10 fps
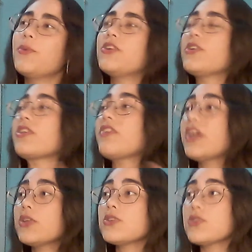We're doing the
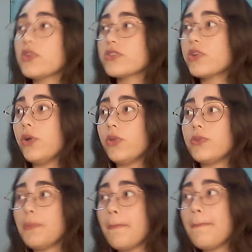final two songs
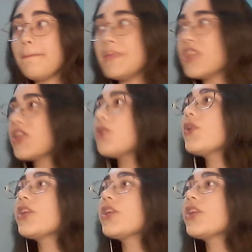called Mythical